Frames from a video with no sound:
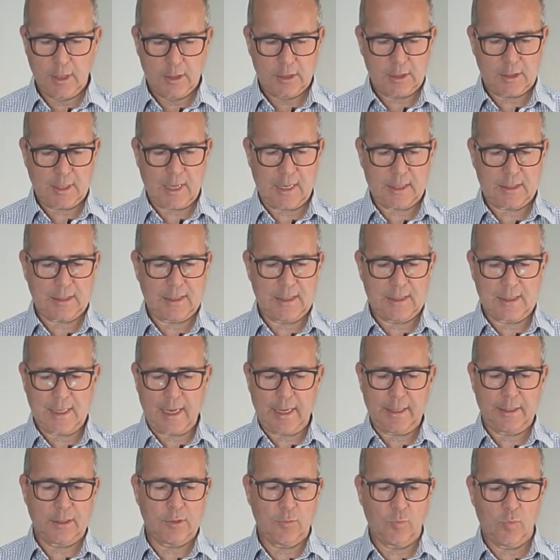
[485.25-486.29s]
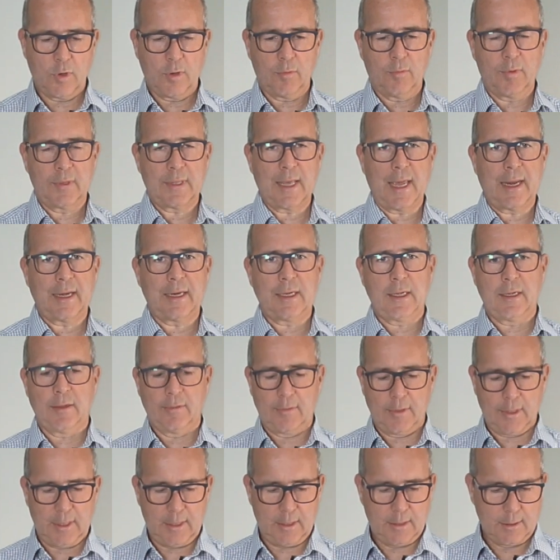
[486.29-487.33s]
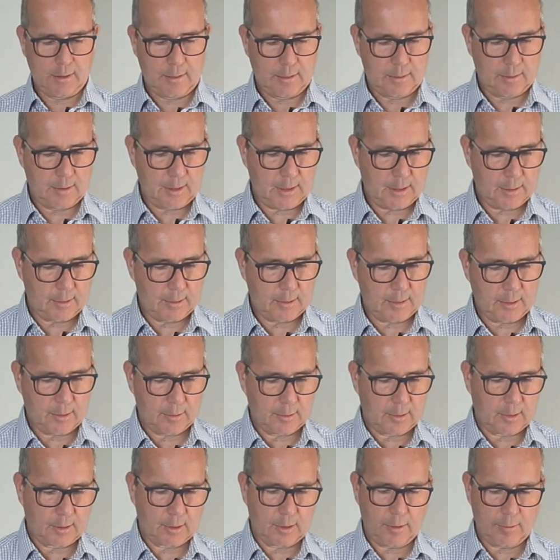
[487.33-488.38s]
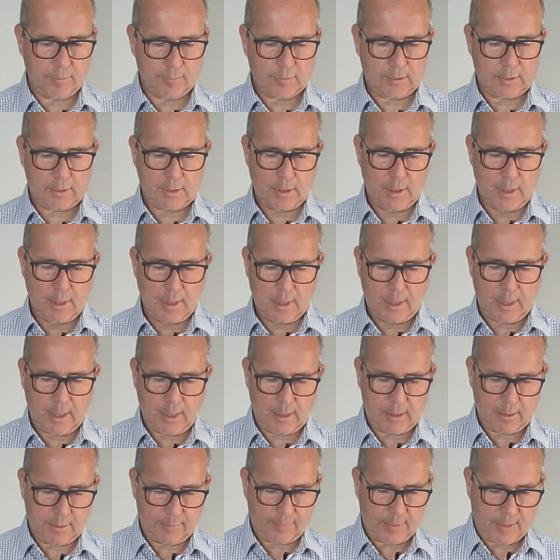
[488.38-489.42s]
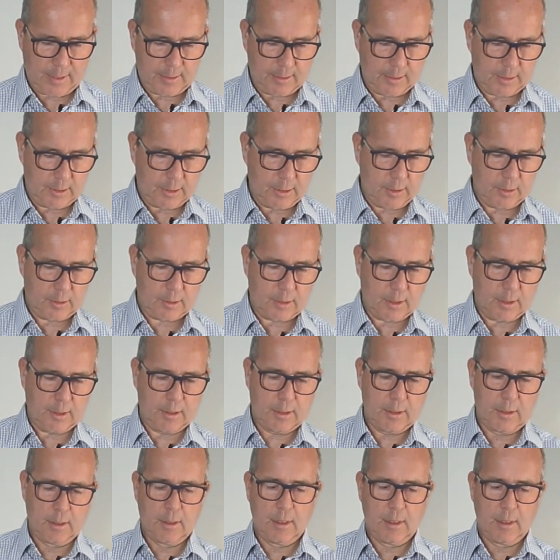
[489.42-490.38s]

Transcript: So that's designed to work with any of the other gloves, in the fact that you can